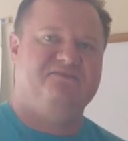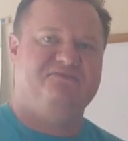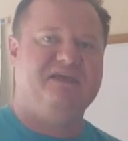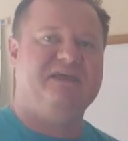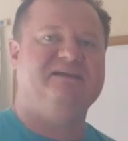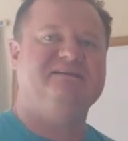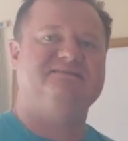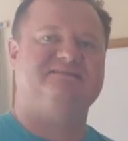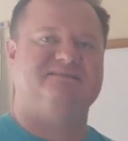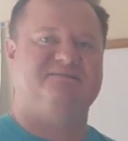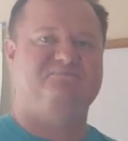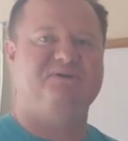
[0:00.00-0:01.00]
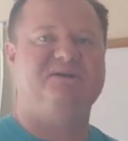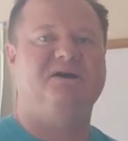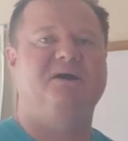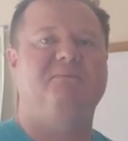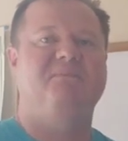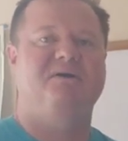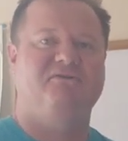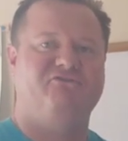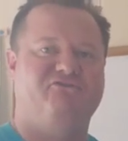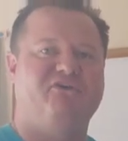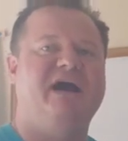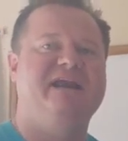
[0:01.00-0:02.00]
things become
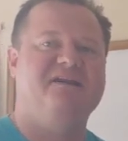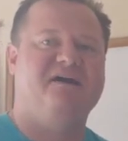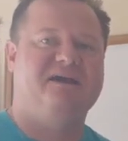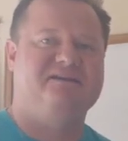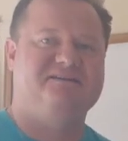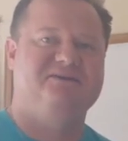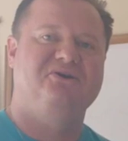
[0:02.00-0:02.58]
finite